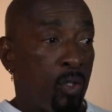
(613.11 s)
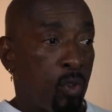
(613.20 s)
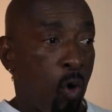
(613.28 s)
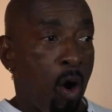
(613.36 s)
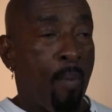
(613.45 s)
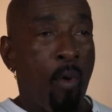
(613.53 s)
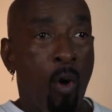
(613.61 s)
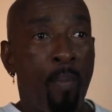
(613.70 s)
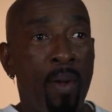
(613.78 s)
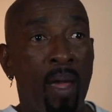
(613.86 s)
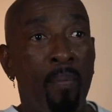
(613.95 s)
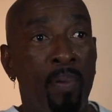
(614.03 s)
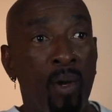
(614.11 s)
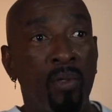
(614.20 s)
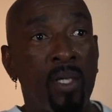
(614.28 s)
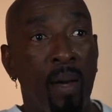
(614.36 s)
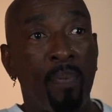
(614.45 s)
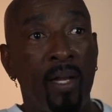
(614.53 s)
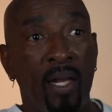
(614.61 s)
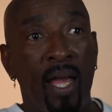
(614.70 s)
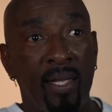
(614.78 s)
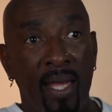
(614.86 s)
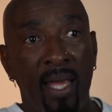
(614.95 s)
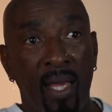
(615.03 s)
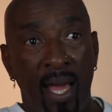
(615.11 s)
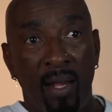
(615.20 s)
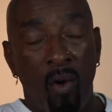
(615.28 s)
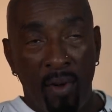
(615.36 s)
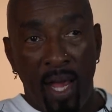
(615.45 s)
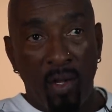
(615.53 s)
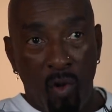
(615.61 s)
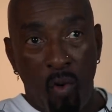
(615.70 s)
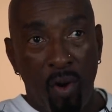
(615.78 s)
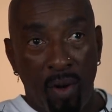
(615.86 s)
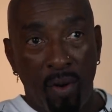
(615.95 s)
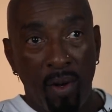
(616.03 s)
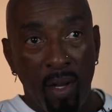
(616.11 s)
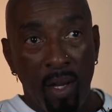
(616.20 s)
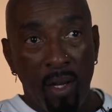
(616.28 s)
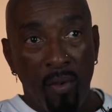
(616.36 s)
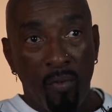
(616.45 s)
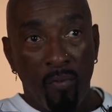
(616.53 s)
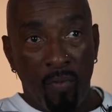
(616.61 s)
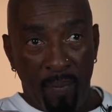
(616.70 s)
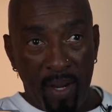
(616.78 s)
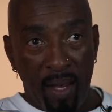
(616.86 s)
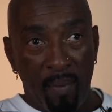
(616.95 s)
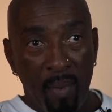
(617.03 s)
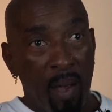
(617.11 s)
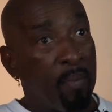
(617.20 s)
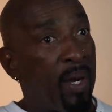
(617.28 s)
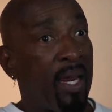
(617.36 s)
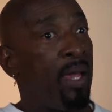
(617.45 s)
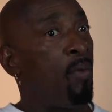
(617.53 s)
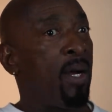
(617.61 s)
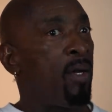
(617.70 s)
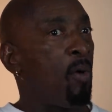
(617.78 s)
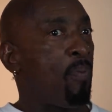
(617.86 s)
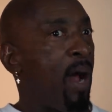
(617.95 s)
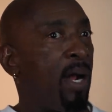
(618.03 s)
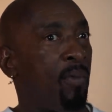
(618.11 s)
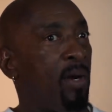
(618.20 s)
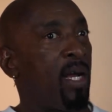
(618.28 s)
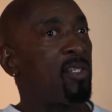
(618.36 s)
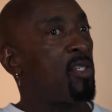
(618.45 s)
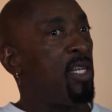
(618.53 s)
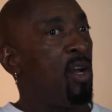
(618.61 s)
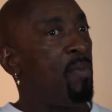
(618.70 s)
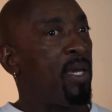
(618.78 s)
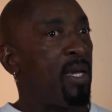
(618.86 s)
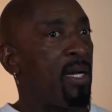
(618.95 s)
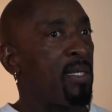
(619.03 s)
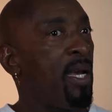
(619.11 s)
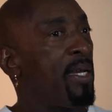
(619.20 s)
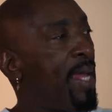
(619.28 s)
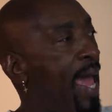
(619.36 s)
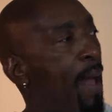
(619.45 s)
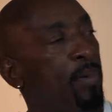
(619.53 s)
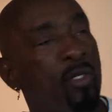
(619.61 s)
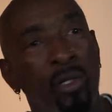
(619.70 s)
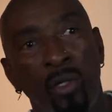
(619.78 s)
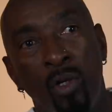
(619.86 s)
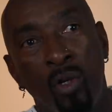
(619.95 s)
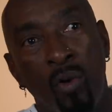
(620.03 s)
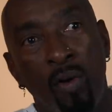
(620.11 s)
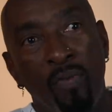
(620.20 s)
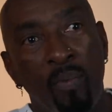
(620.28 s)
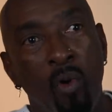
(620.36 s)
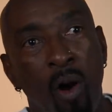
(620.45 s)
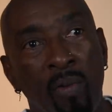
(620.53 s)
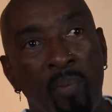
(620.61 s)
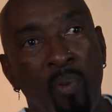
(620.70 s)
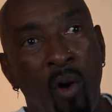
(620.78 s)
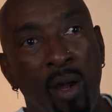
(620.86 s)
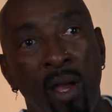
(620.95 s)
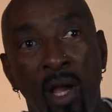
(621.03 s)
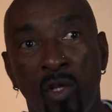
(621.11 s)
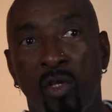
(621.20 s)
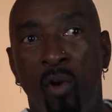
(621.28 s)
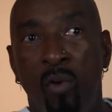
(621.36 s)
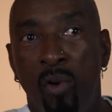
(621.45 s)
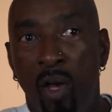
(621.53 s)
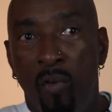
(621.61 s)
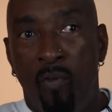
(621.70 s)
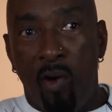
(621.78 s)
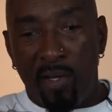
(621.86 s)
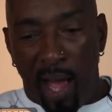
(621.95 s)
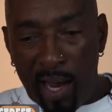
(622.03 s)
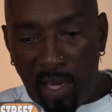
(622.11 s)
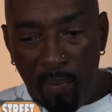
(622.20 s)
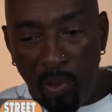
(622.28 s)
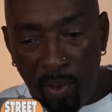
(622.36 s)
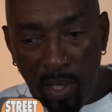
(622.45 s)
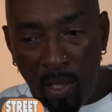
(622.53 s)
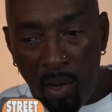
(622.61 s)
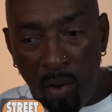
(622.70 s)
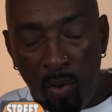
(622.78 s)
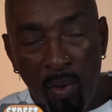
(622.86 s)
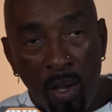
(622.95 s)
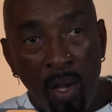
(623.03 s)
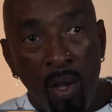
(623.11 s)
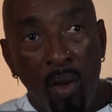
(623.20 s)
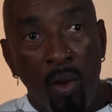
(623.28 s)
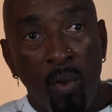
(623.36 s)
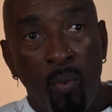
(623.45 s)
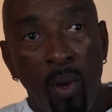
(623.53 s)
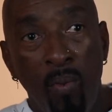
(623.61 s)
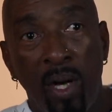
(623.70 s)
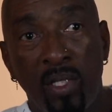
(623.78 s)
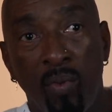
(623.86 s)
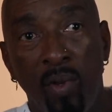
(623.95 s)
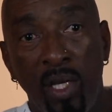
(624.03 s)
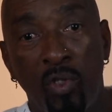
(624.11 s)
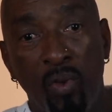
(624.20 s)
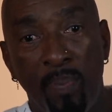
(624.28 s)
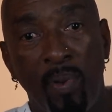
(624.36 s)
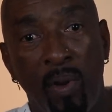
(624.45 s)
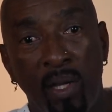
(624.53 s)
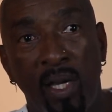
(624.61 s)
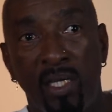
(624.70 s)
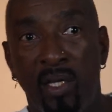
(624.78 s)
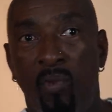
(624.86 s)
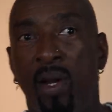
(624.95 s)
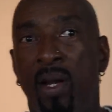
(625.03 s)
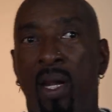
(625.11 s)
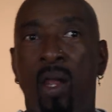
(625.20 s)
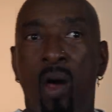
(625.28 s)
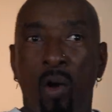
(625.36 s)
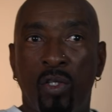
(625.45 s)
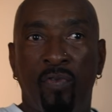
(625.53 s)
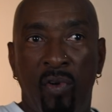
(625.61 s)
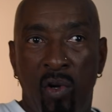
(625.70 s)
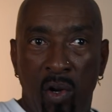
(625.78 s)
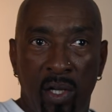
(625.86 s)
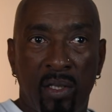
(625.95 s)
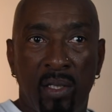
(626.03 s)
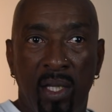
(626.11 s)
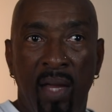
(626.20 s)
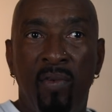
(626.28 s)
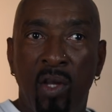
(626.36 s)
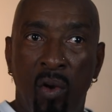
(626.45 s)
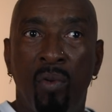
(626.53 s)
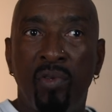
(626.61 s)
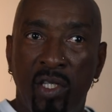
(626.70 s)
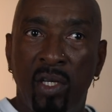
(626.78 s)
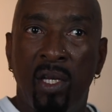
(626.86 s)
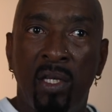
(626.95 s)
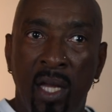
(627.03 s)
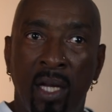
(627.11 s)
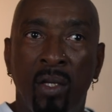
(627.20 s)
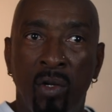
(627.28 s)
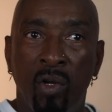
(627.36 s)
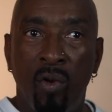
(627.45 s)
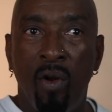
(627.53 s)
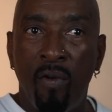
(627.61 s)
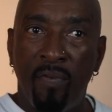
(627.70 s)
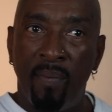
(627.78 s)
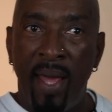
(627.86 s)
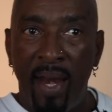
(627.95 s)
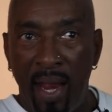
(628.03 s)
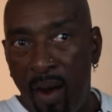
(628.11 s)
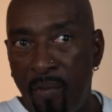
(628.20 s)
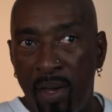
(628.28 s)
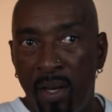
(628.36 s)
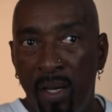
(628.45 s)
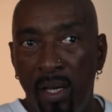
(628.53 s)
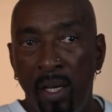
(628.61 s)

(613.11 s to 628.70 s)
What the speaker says: turmoil being built up on that corner from them. But it wasn't no problem with us still because that happened to a little girl from Carver Park. So far as our community go, we wasn't really tripping on it because it wasn't a loss for us, even though it was still a young little girl from that area.